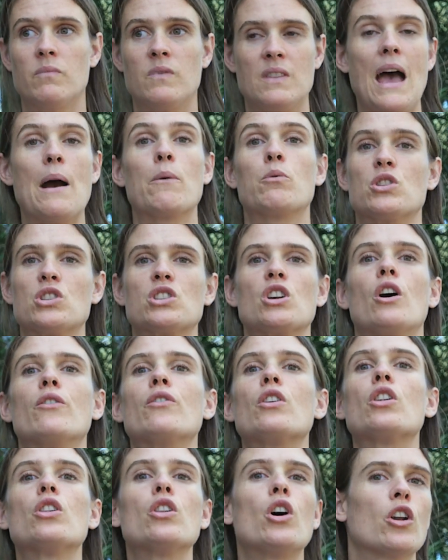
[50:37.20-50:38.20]
that would solve
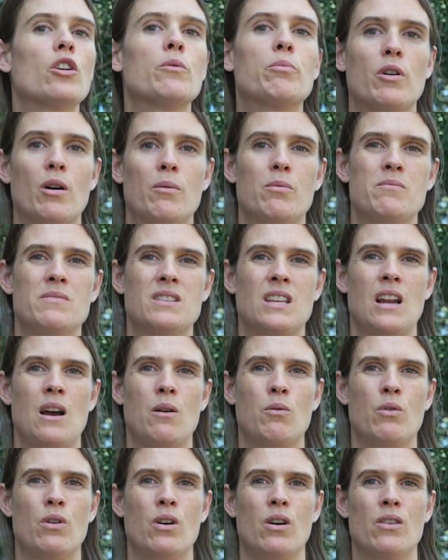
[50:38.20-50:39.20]
a lot of problems in
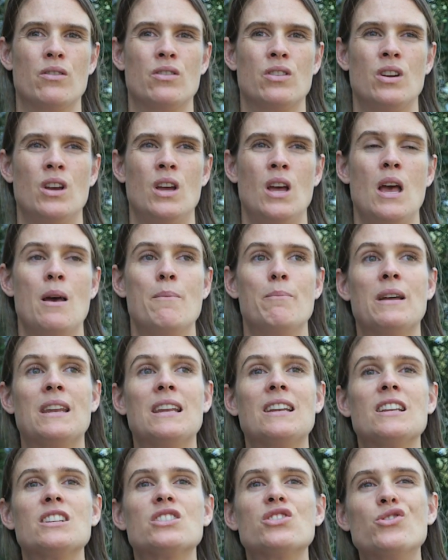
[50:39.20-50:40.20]
our world. But
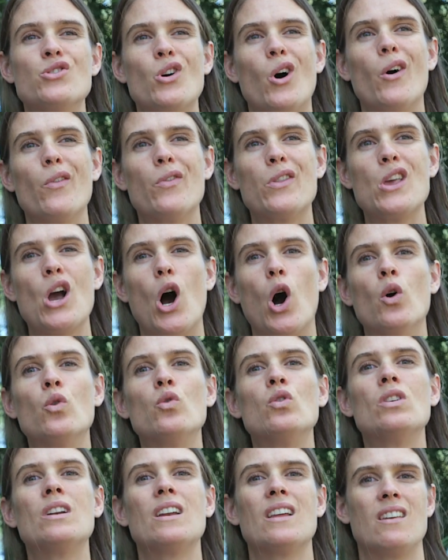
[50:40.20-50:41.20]
it is not the
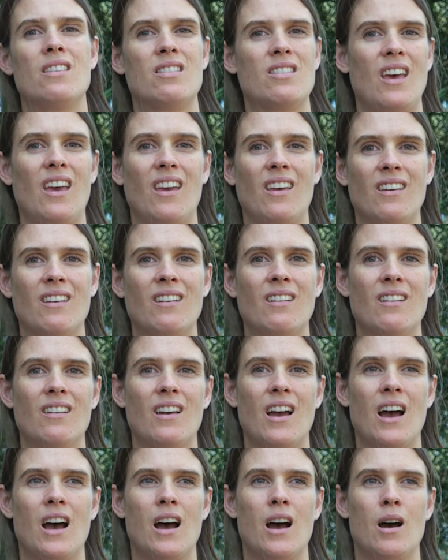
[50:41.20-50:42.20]
only thing
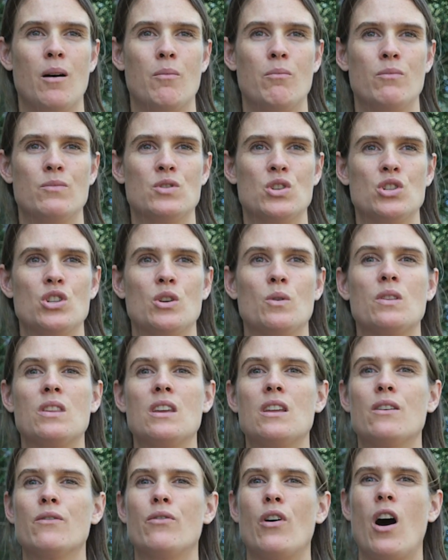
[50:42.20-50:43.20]
to do with
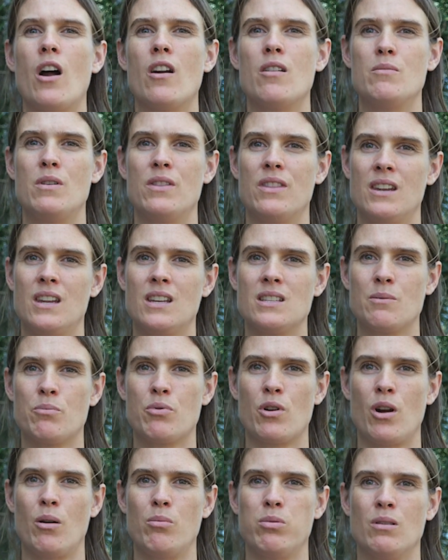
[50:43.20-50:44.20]
the environment that is a
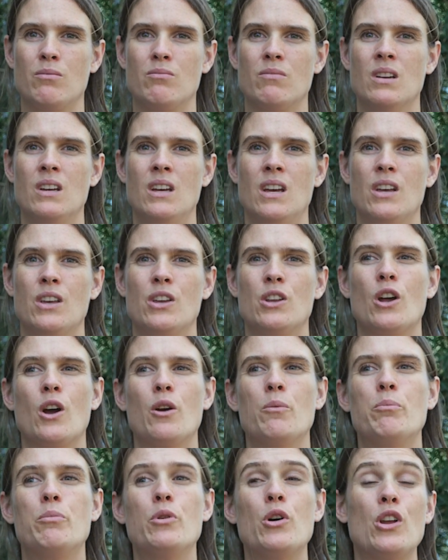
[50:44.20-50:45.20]
problem. You
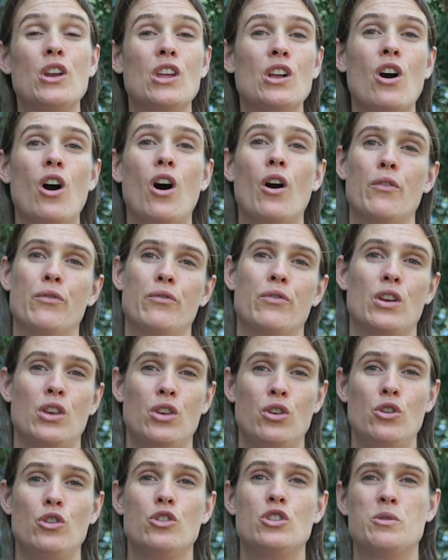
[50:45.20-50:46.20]
know, burning off, a
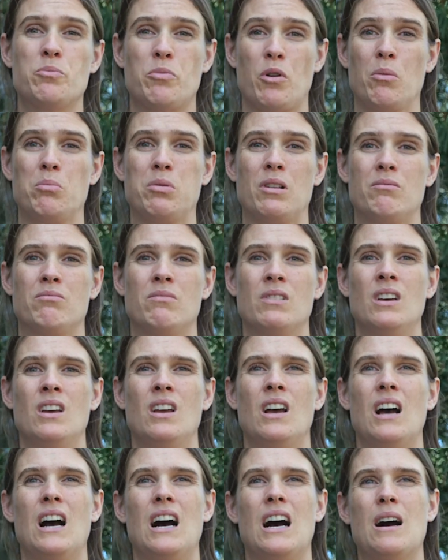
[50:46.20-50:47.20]
huge problem.
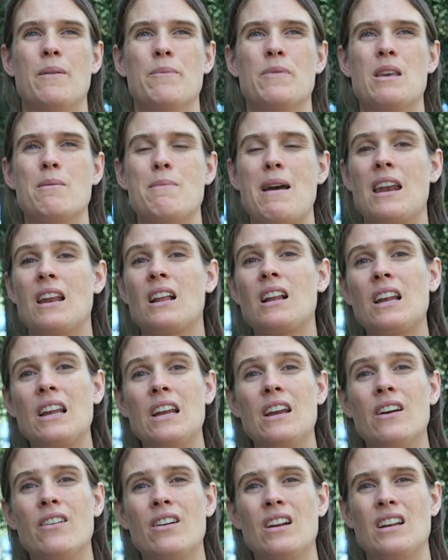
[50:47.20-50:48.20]
The amount of
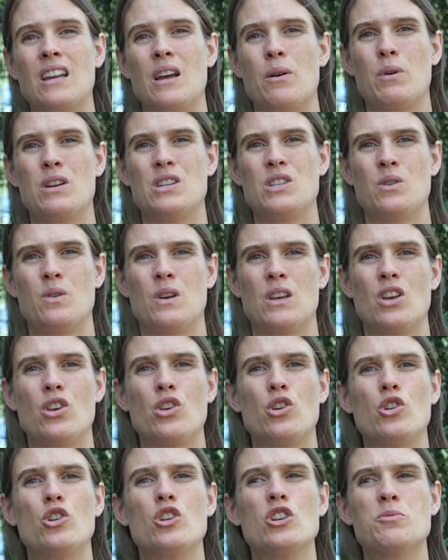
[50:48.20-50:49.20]
clearing that we're doing, a
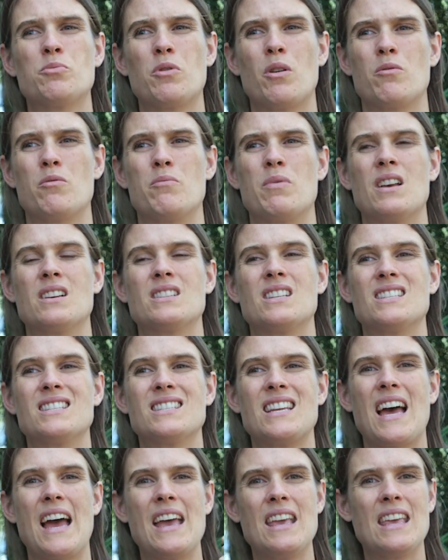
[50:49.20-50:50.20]
huge problem, because it's
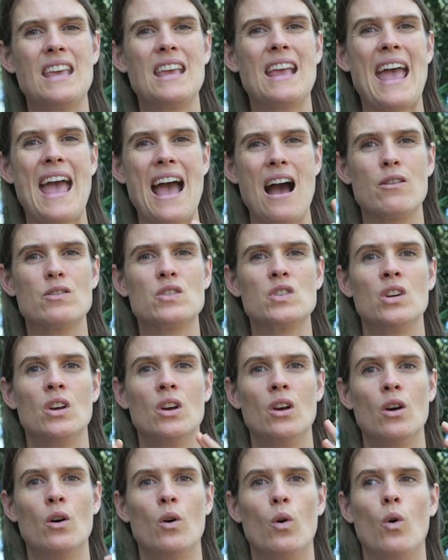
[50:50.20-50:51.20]
taking out
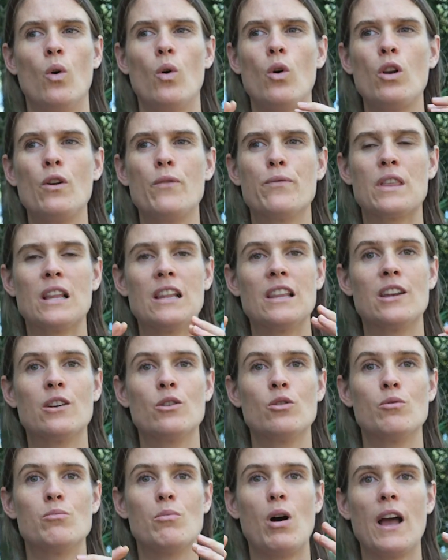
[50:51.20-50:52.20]
all of the
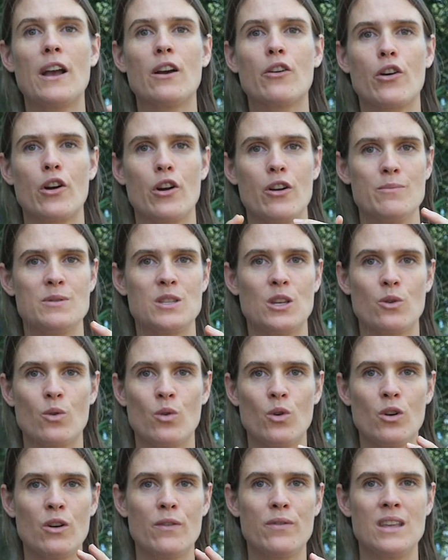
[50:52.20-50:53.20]
little microbes and
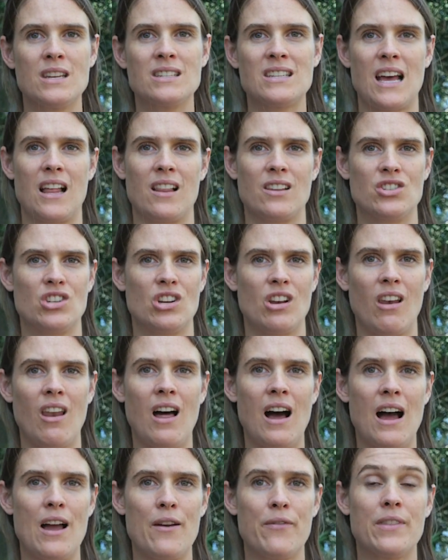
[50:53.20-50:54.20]
all of the intelligent
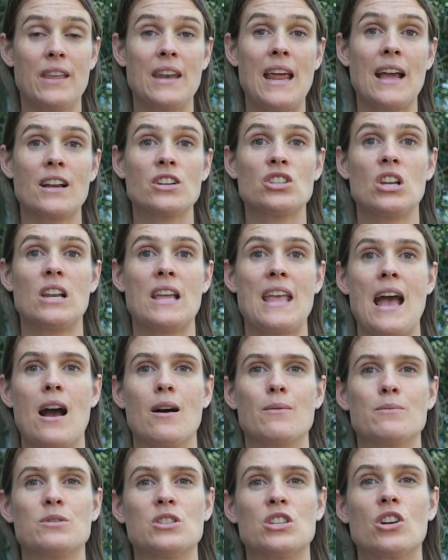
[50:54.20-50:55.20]
life that actually
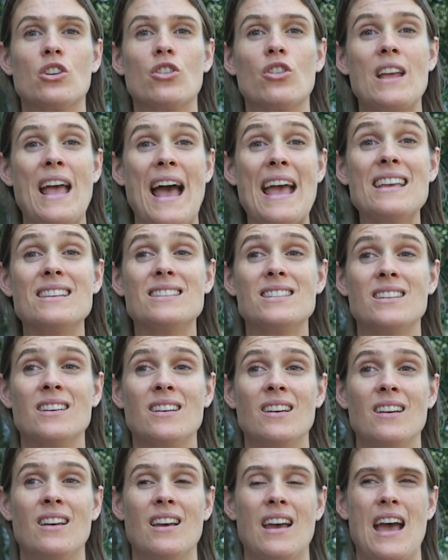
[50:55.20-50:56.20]
helps to create
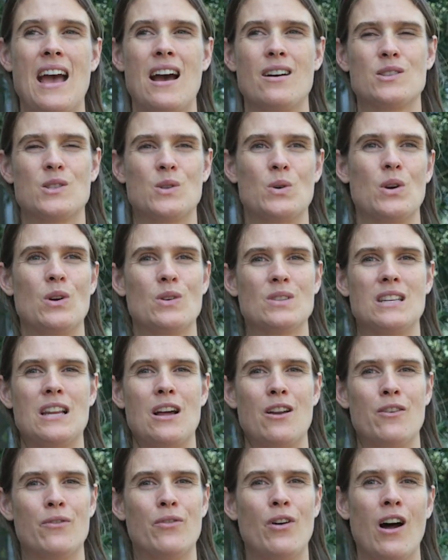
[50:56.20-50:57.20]
our soils and
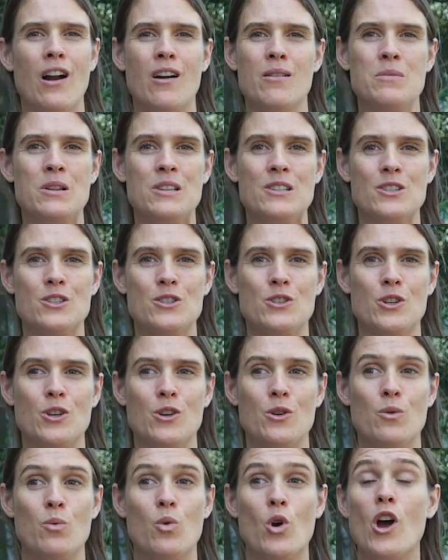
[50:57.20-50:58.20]
our environments
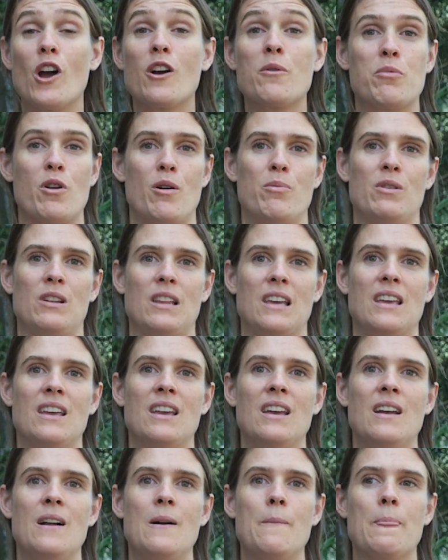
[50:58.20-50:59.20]
to work properly.
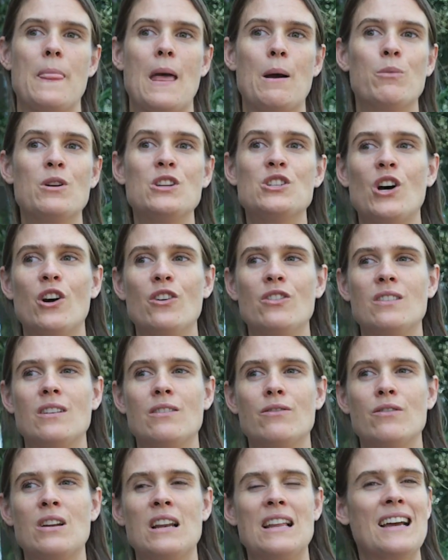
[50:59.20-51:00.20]
And we don't
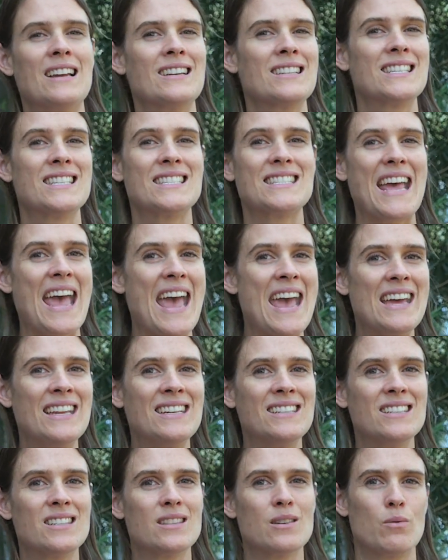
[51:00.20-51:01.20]
really
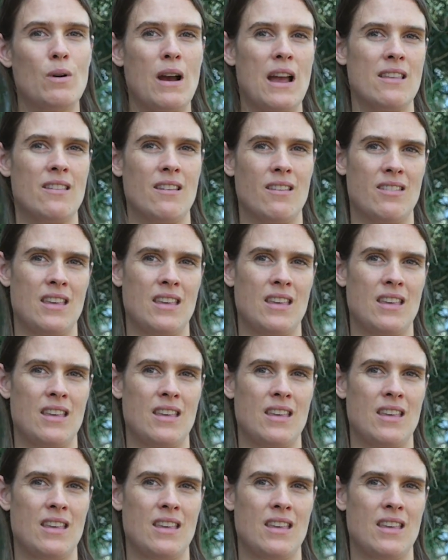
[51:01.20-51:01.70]
understand the way that